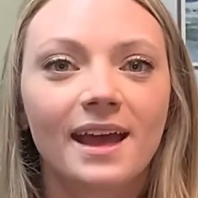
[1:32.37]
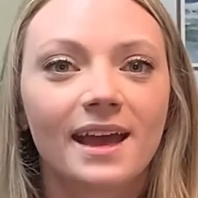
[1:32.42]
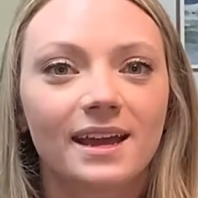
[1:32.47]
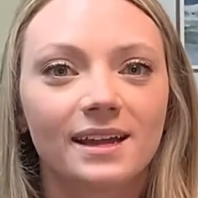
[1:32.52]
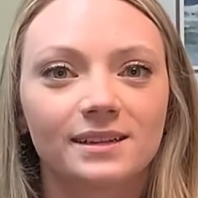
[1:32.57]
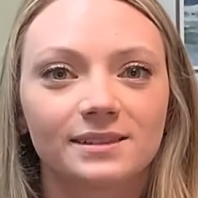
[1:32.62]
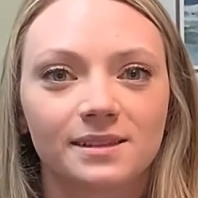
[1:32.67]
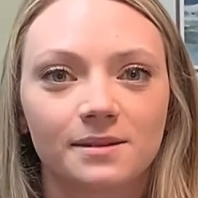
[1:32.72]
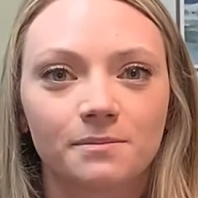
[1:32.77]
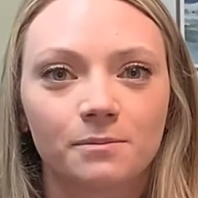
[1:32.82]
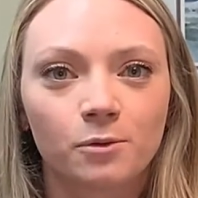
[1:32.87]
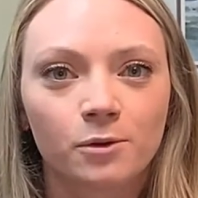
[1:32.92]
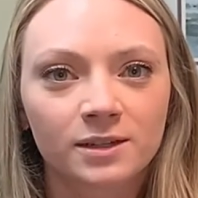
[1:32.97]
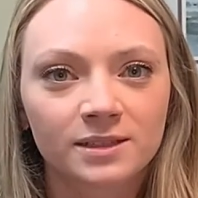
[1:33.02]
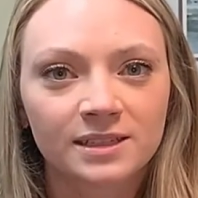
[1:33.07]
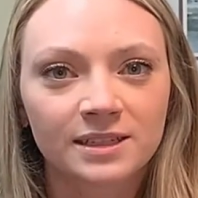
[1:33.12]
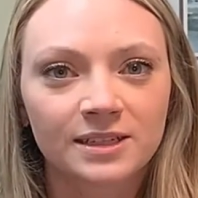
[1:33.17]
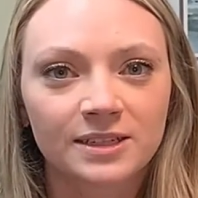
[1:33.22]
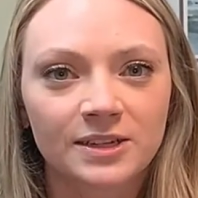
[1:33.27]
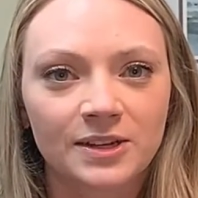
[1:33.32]
It is
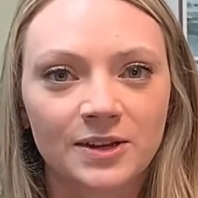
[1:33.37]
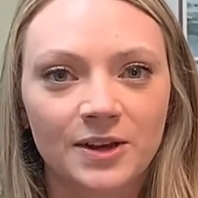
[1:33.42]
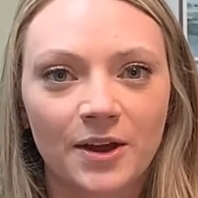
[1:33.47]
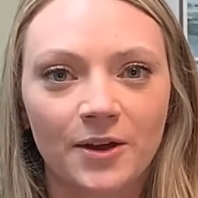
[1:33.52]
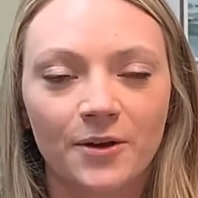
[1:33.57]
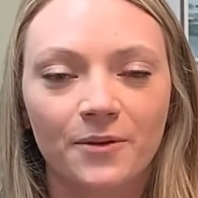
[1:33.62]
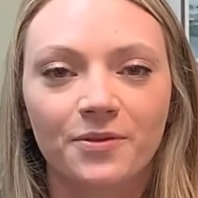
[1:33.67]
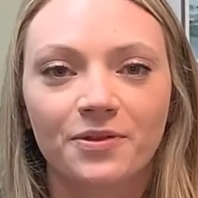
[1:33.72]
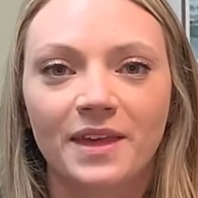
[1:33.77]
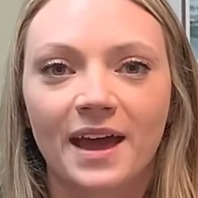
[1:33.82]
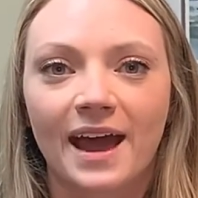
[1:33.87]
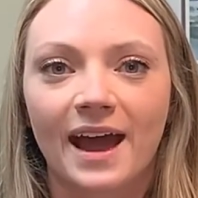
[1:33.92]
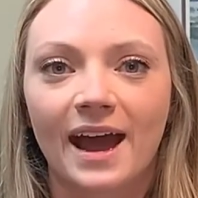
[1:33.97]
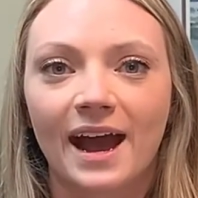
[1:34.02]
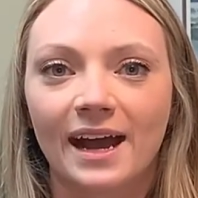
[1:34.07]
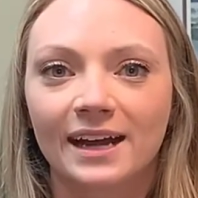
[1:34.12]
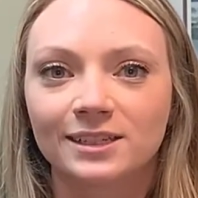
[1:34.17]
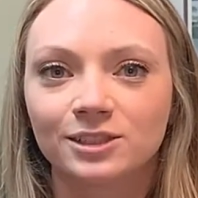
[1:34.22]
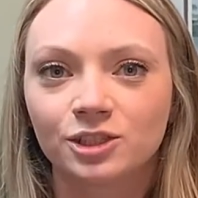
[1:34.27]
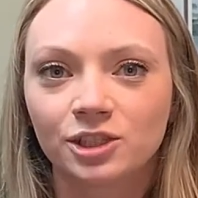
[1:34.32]
important to note that
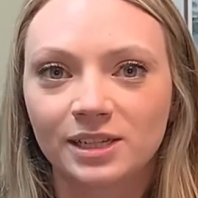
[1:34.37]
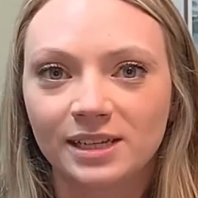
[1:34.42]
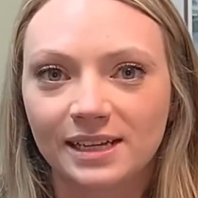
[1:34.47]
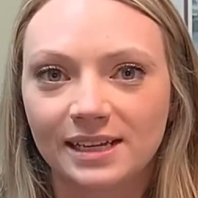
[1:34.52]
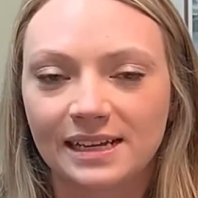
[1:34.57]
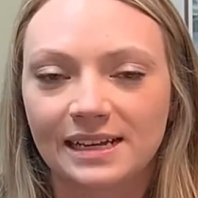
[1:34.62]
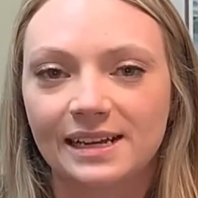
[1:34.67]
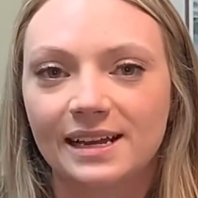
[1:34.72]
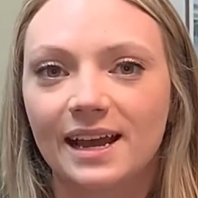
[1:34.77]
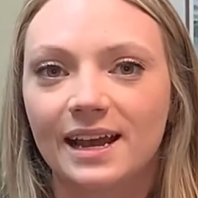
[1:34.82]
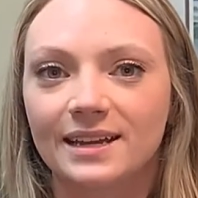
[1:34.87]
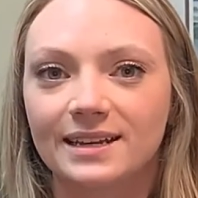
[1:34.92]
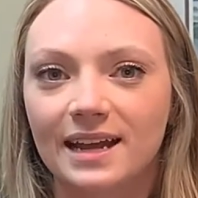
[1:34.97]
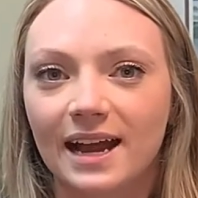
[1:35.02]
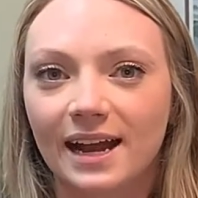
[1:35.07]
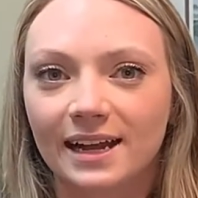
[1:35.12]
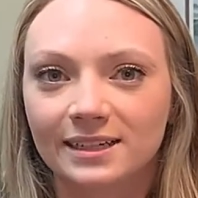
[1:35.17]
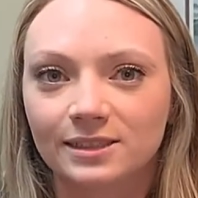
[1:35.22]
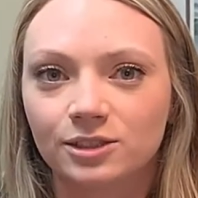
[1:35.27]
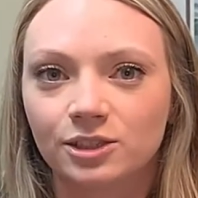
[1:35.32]
IgE
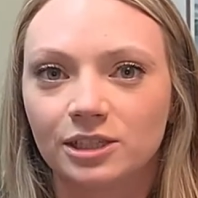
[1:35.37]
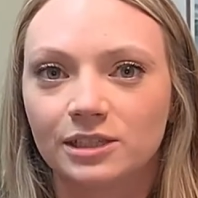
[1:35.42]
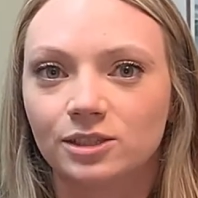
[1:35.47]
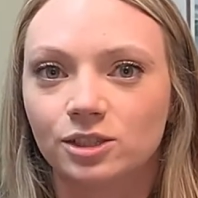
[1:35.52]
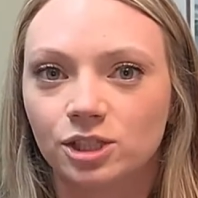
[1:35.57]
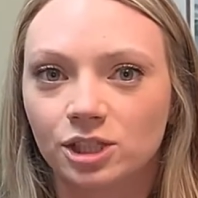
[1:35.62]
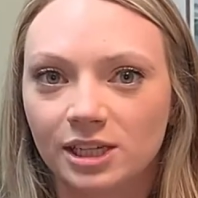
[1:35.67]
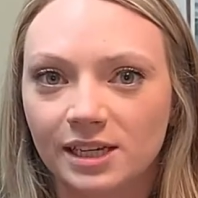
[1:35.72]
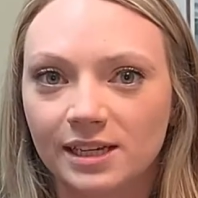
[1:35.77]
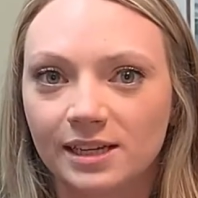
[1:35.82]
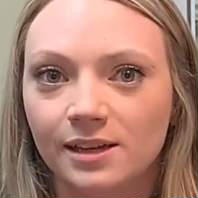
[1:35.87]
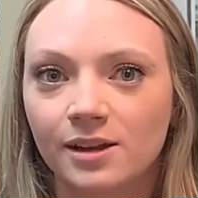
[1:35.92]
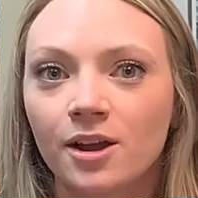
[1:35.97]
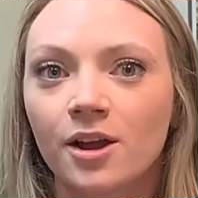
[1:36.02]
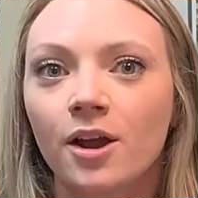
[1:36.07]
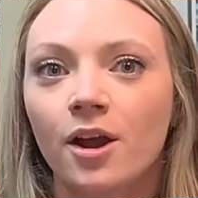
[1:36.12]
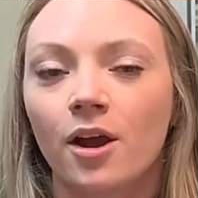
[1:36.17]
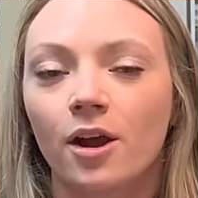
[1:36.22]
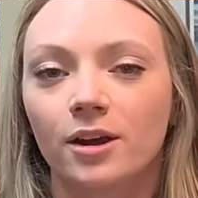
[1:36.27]
and IgG